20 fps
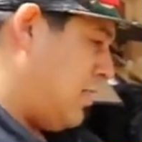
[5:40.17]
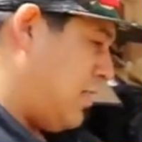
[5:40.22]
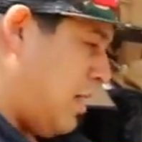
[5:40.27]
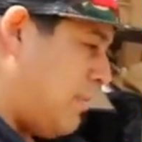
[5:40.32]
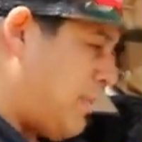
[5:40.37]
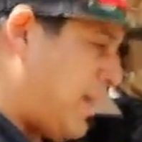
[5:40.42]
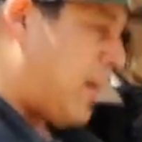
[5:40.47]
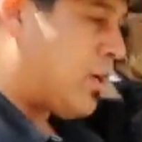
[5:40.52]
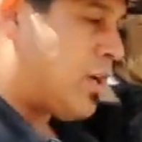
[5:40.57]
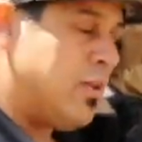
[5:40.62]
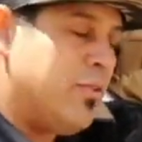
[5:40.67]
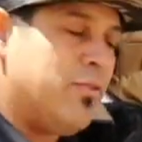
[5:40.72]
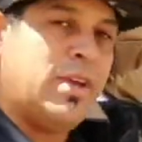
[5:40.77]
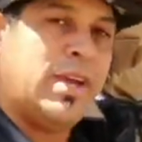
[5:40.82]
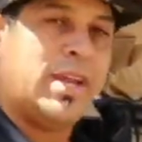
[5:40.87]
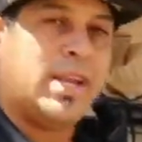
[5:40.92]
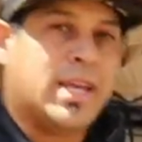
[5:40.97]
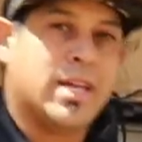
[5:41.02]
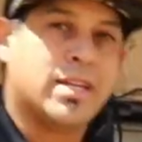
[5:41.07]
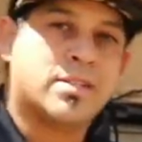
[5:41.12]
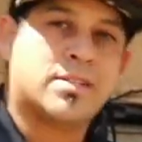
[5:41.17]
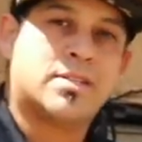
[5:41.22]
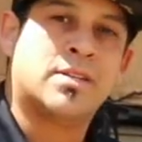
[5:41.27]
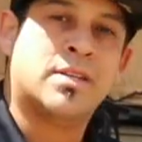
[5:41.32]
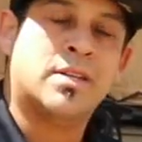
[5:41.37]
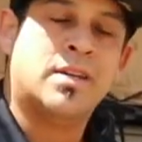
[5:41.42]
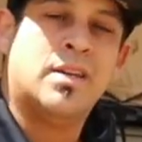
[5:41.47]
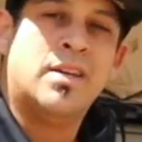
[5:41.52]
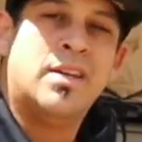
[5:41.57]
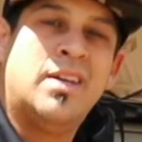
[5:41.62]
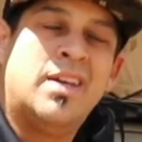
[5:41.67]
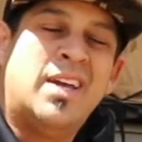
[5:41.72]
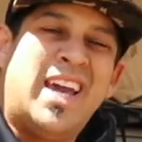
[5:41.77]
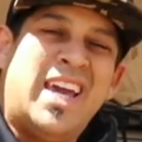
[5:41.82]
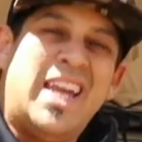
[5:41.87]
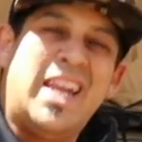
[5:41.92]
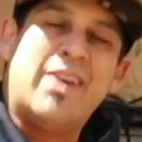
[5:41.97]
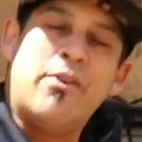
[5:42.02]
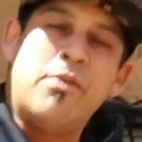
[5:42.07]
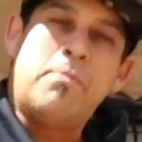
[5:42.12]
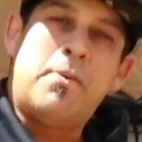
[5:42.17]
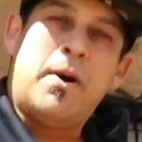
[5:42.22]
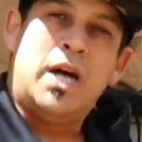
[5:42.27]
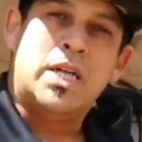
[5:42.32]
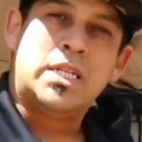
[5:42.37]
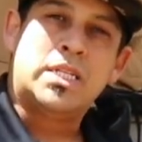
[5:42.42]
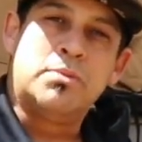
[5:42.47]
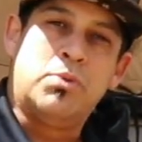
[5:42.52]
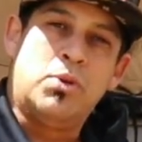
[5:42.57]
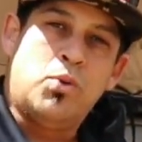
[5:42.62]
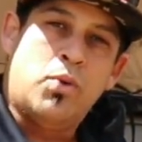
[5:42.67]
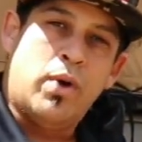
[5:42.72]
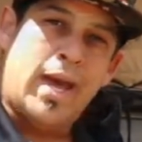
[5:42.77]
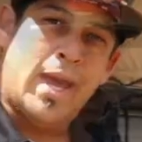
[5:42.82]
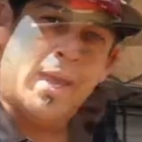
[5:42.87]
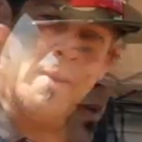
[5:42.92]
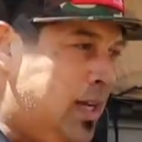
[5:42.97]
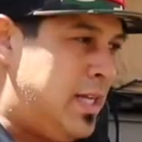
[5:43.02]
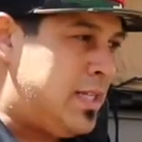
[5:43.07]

about convenience in every possible way.